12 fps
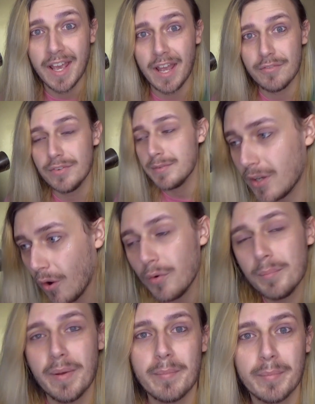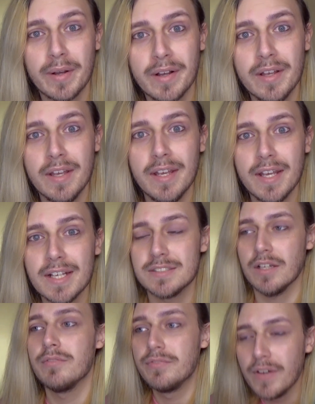every cult member is
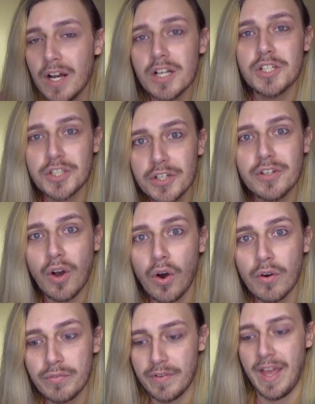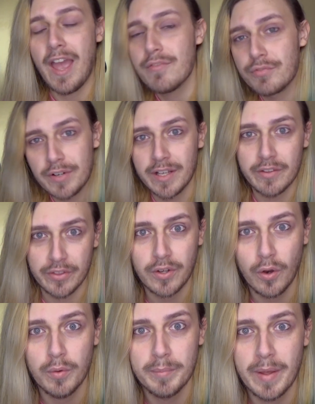a version of every other
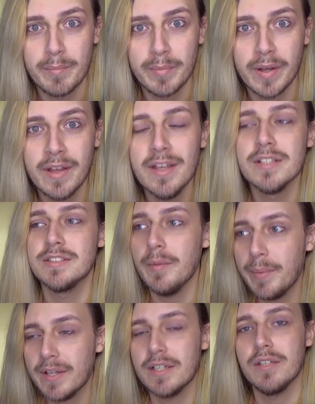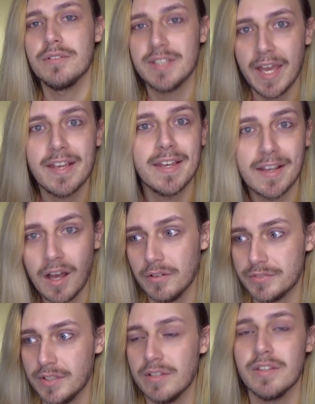cult member, typically taking
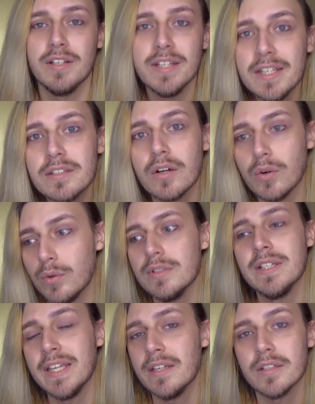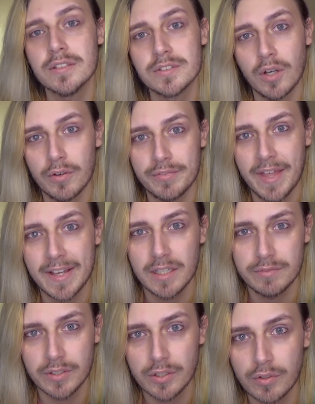after the leader or leaders of that
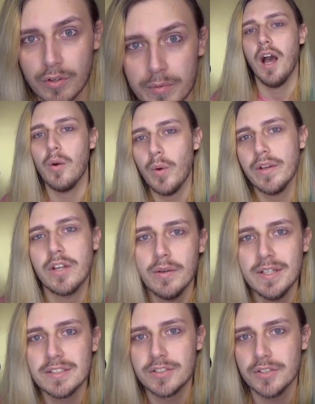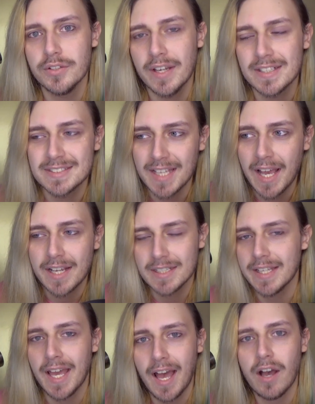given group. I won't go into
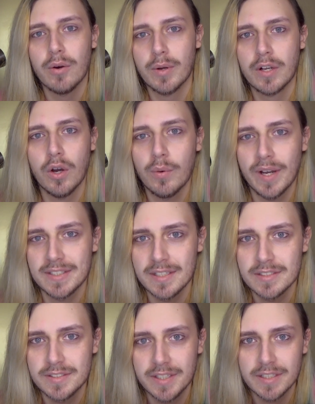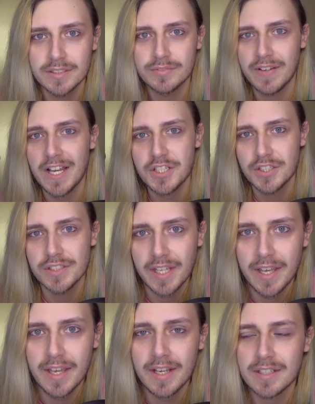exactly how a cult identity is fashioned
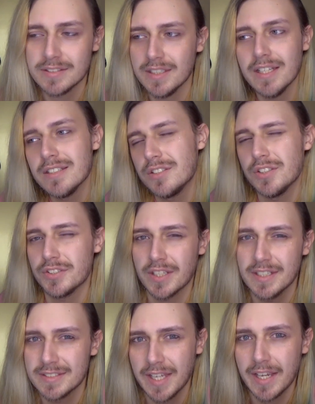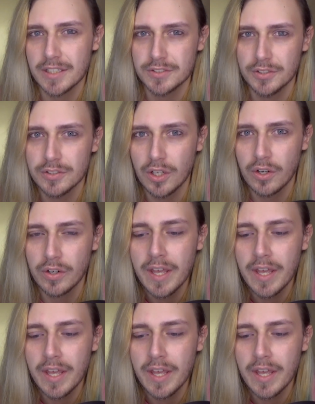here because it's just going to take too long.